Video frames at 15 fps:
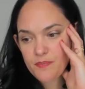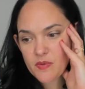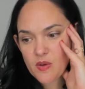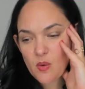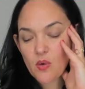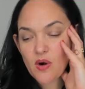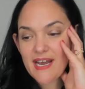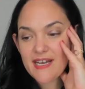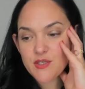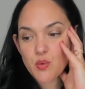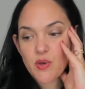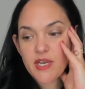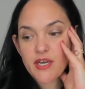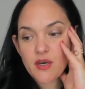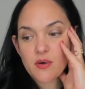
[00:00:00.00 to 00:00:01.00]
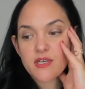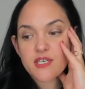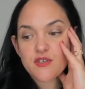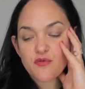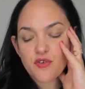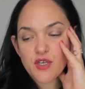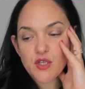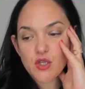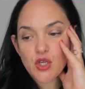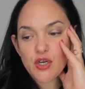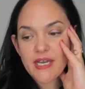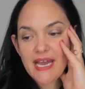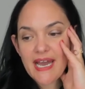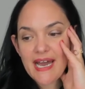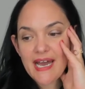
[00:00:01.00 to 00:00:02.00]
Whereas we notice if we
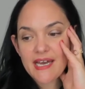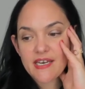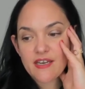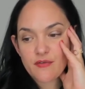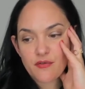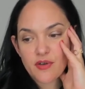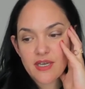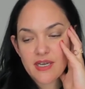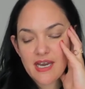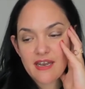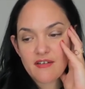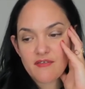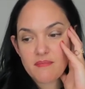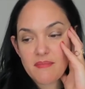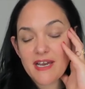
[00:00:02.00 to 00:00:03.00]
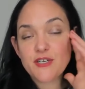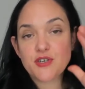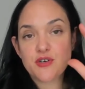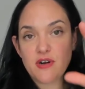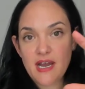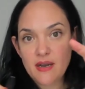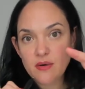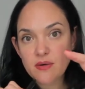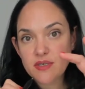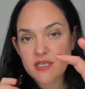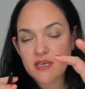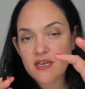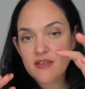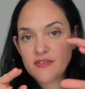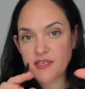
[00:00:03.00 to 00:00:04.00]
measure
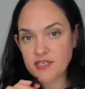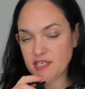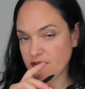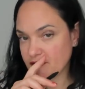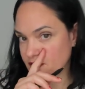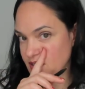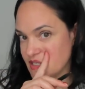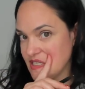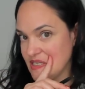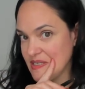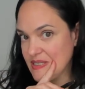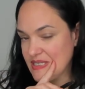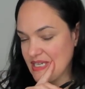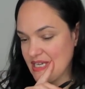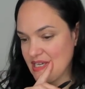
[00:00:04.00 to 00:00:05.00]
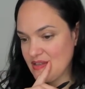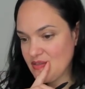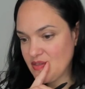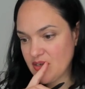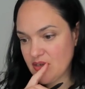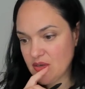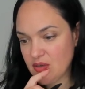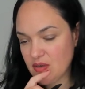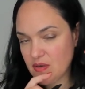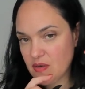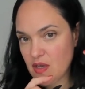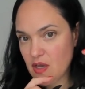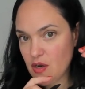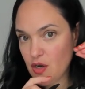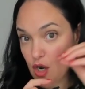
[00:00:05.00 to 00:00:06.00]
out the differences in the
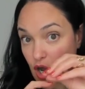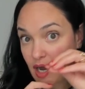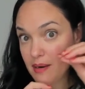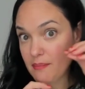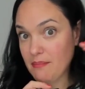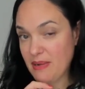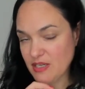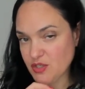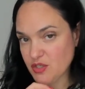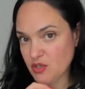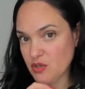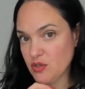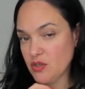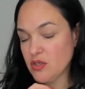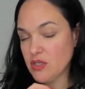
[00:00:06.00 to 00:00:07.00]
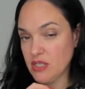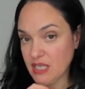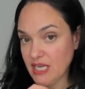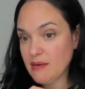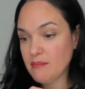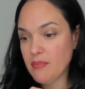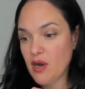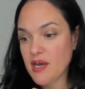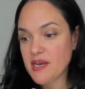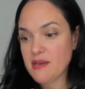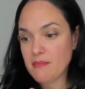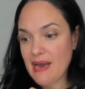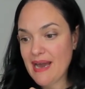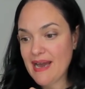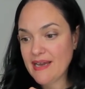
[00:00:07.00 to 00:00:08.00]
non-muscle lean body
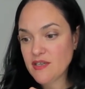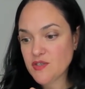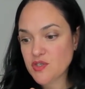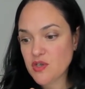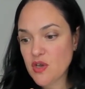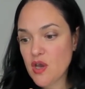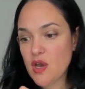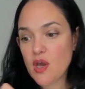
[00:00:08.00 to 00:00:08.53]
mass,